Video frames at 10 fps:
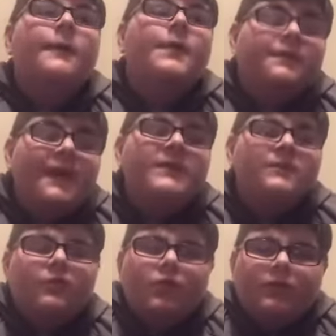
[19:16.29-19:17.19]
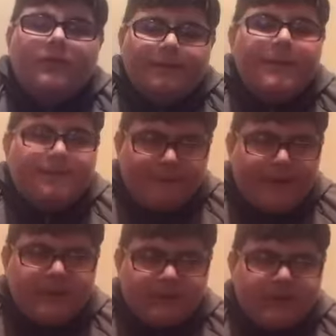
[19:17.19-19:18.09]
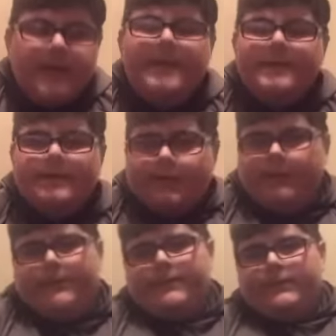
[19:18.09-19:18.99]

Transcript: the fans are decent.